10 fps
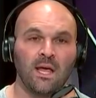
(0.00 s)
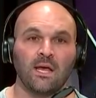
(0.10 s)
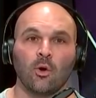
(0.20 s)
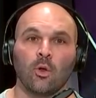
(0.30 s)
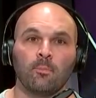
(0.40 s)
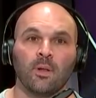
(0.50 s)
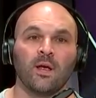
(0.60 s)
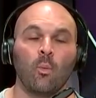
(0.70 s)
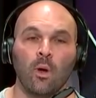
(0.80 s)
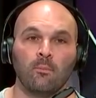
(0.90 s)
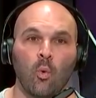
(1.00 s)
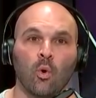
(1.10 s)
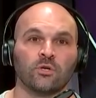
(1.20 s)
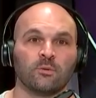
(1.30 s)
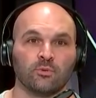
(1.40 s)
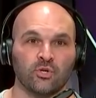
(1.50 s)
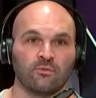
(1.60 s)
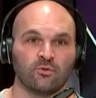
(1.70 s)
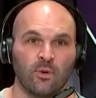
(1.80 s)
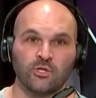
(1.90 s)
He can only play in 1 more to
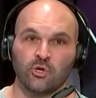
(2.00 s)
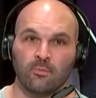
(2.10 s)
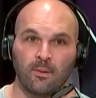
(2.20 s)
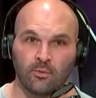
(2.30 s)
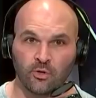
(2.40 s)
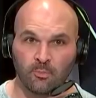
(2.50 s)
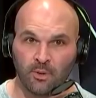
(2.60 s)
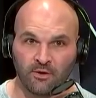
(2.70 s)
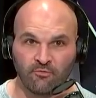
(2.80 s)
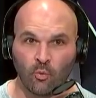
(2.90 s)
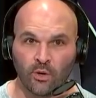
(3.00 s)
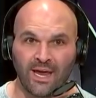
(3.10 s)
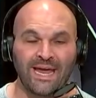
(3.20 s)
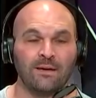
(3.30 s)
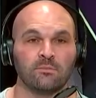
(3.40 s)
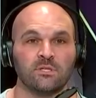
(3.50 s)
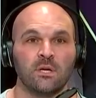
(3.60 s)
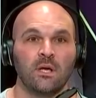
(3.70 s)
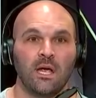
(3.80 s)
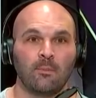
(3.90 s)
preserve his redshirt. Remember, you can play in 4 games
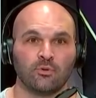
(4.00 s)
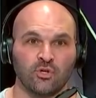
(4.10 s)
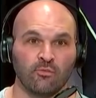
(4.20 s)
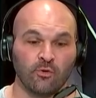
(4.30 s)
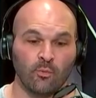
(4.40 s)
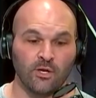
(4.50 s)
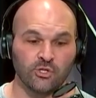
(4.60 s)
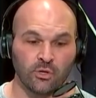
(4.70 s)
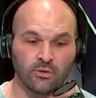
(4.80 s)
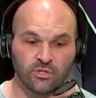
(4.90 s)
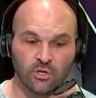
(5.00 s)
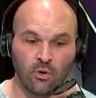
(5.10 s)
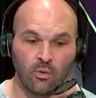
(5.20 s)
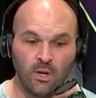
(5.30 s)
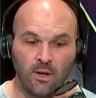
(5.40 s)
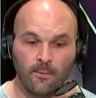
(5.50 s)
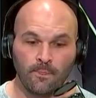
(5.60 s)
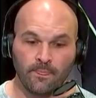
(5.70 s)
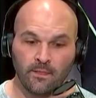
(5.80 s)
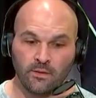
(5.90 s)
and preserve your redshirt. So
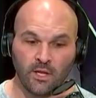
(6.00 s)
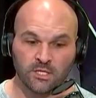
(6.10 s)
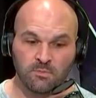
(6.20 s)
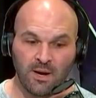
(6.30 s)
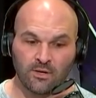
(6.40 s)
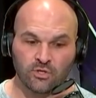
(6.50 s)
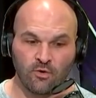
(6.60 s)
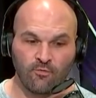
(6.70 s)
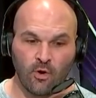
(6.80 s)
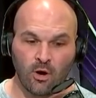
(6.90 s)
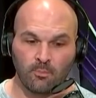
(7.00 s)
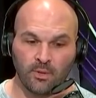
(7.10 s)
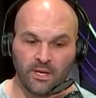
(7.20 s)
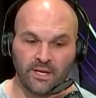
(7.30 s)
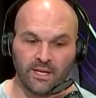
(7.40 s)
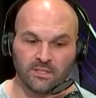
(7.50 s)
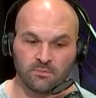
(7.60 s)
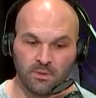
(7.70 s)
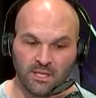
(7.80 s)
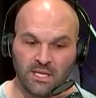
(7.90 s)
Nussmeier so far played
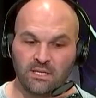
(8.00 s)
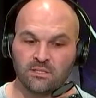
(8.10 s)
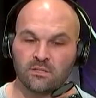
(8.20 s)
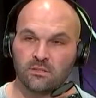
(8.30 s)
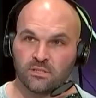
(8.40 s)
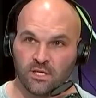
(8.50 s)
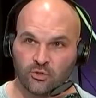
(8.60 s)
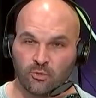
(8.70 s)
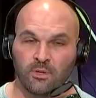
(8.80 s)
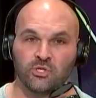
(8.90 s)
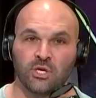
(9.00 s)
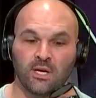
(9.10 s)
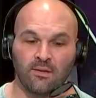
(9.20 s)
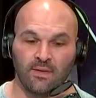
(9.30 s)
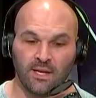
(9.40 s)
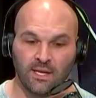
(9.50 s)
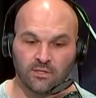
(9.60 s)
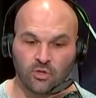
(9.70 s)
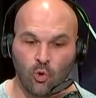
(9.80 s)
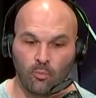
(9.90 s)
against McNeese, Central Michigan, and then
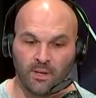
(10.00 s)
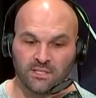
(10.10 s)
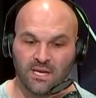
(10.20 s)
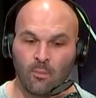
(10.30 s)
against Ole Miss.